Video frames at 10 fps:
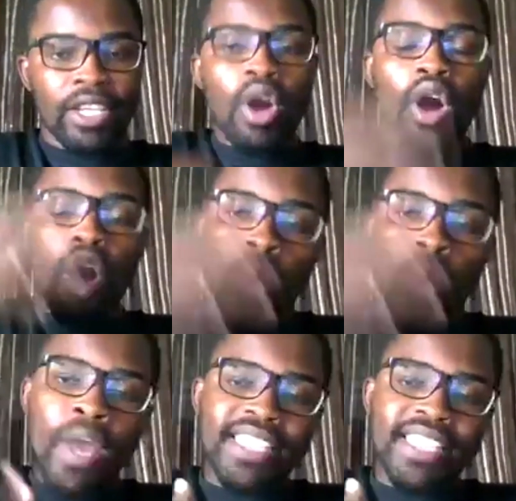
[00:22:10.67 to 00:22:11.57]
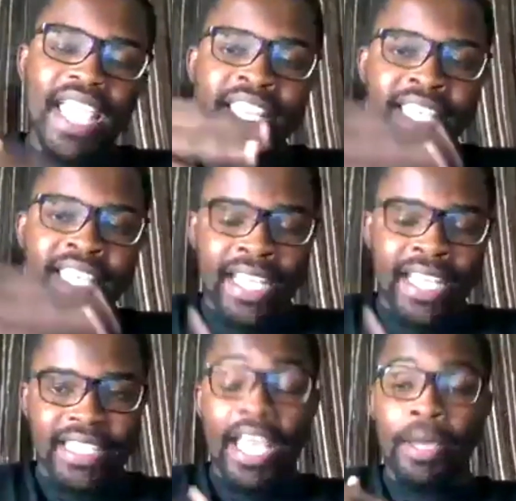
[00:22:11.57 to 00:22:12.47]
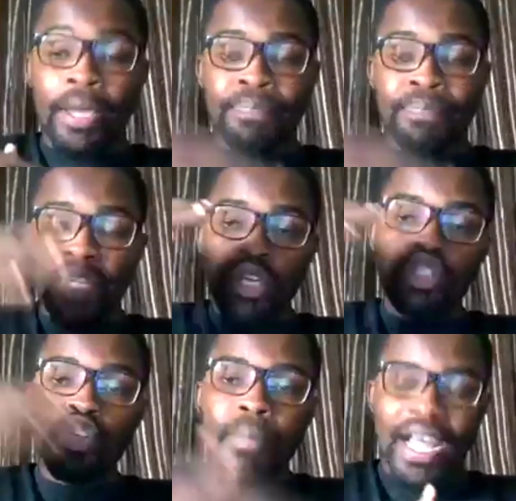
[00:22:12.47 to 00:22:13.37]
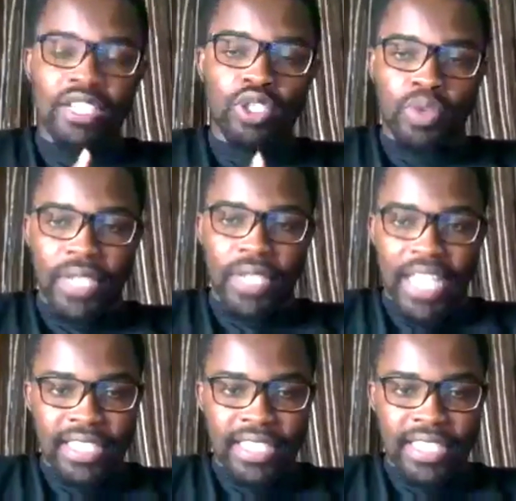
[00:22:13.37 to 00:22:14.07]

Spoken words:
always Aaenics UMaT students,